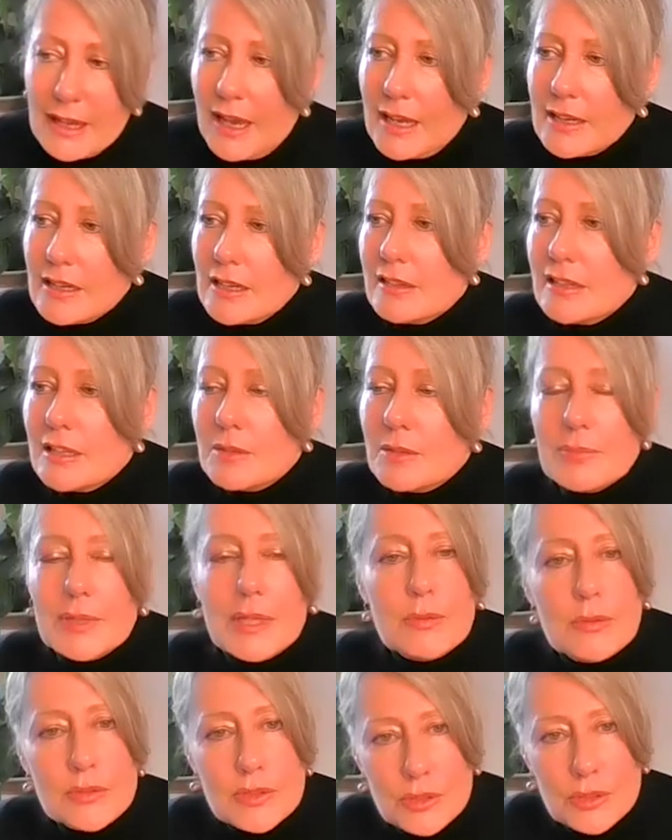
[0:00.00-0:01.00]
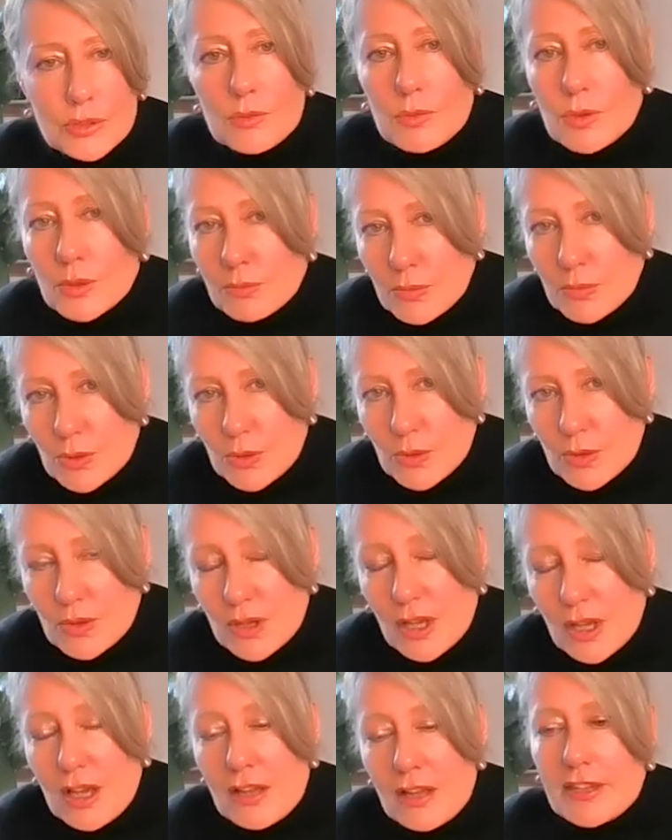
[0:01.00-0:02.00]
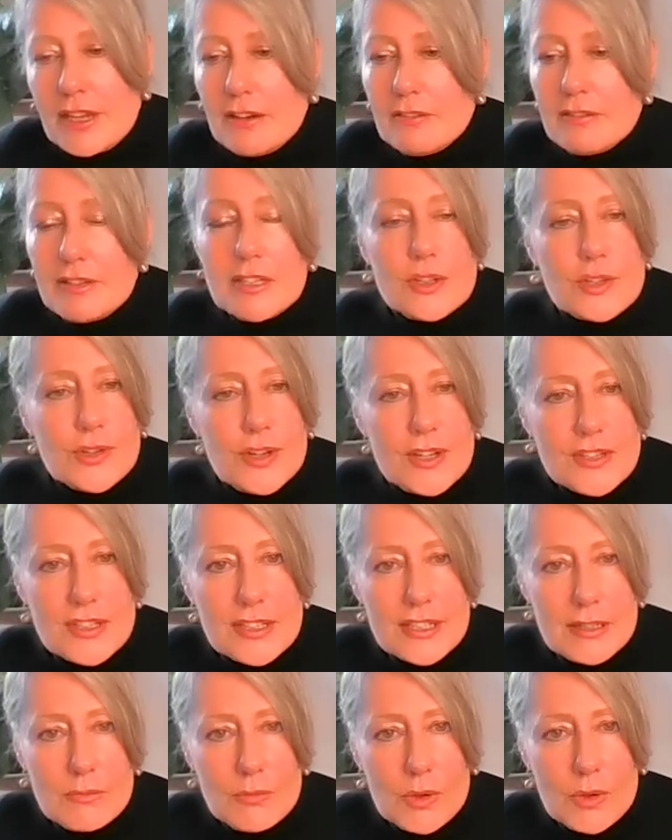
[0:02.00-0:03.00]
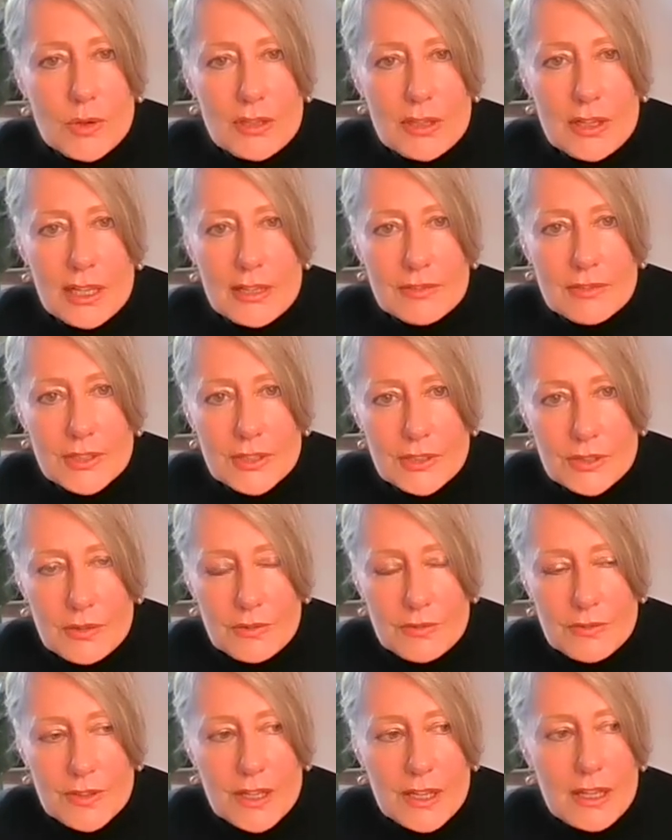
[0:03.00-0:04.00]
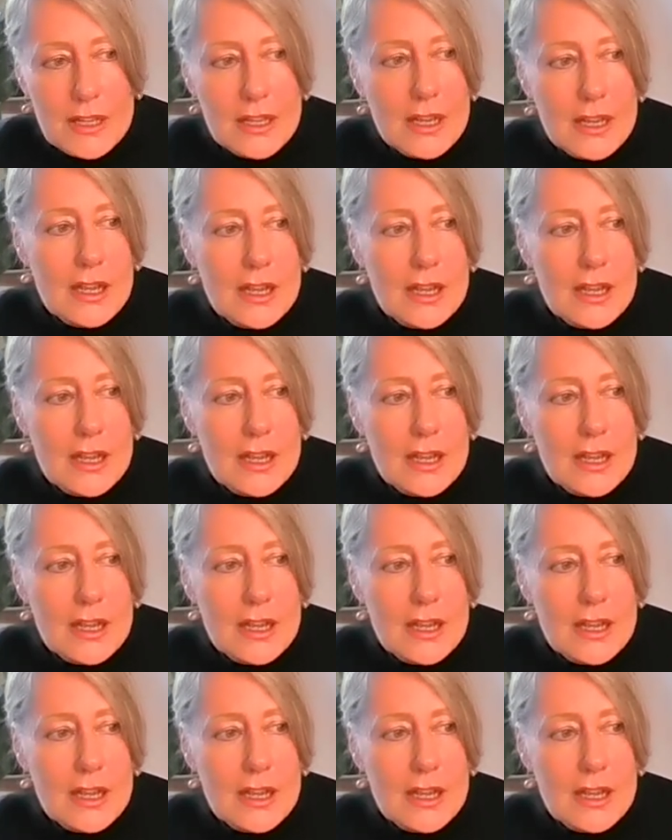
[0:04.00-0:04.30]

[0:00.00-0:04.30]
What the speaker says: And I think people do want more. They're interested in what life can offer.